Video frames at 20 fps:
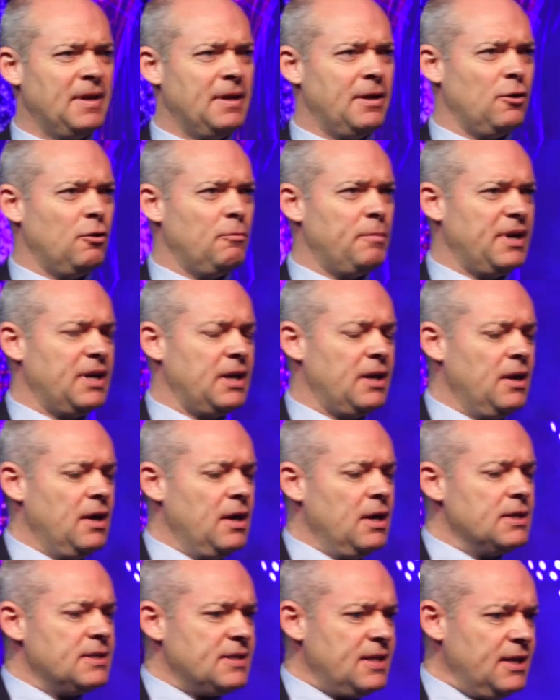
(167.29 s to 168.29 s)
It'll be
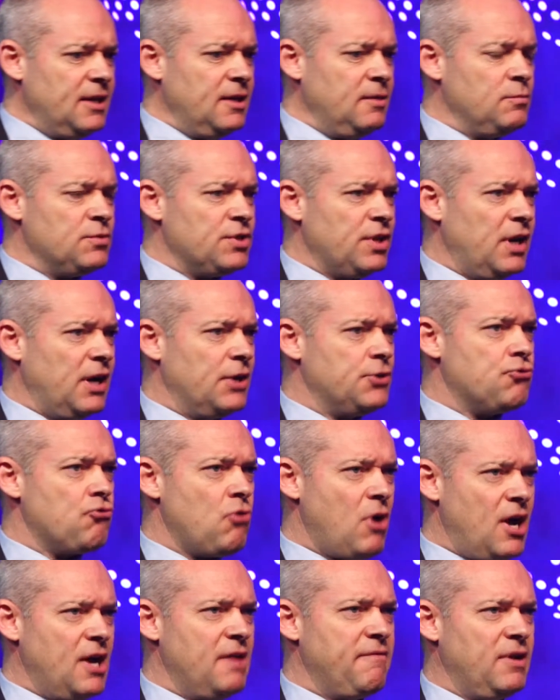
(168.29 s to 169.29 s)
teams that are
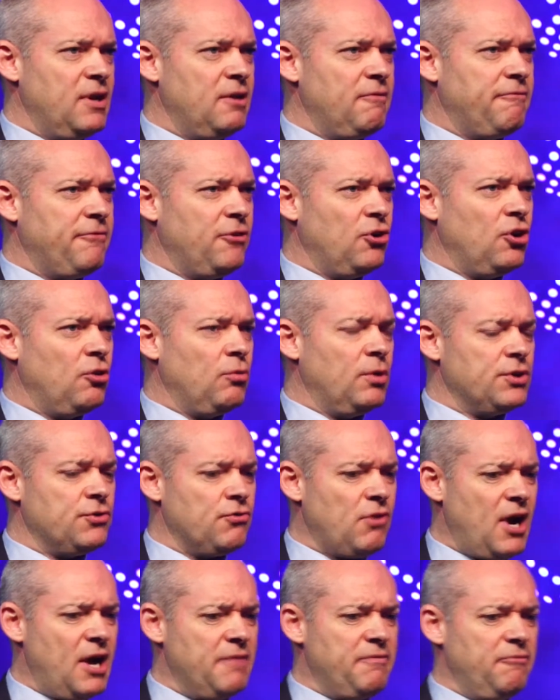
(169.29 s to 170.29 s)
driving it forward,
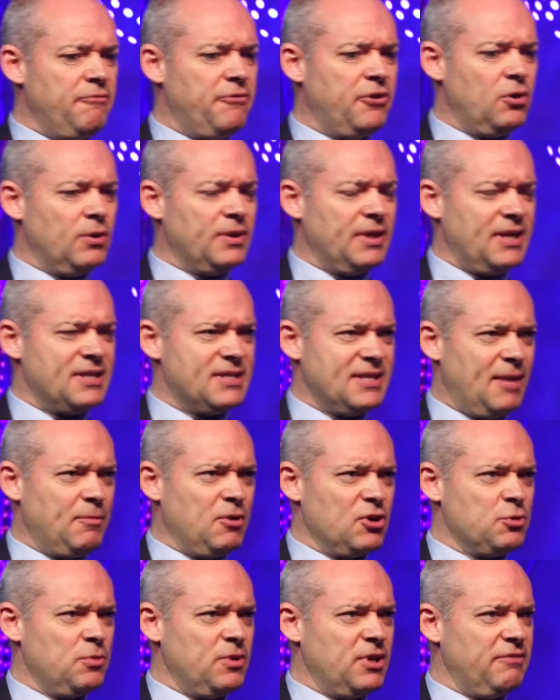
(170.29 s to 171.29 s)
driving forward the
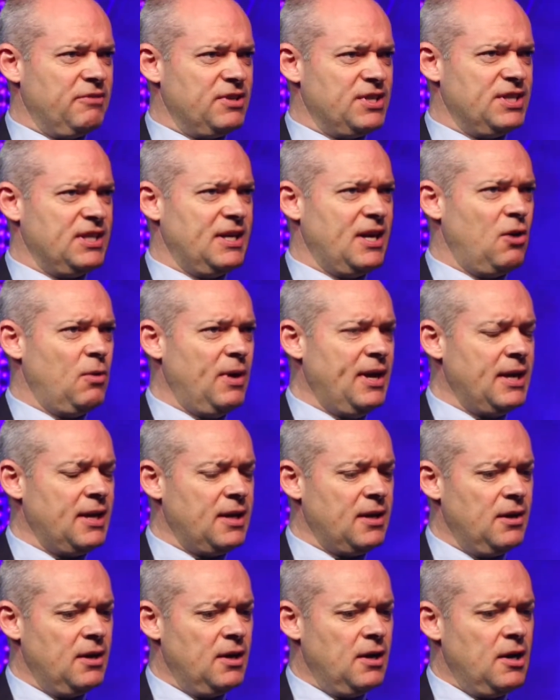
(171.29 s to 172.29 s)
establishment of a
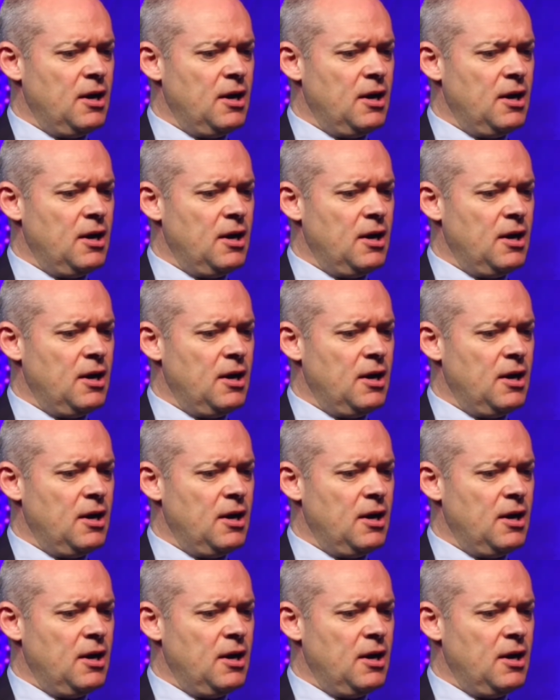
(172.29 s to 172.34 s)
COE,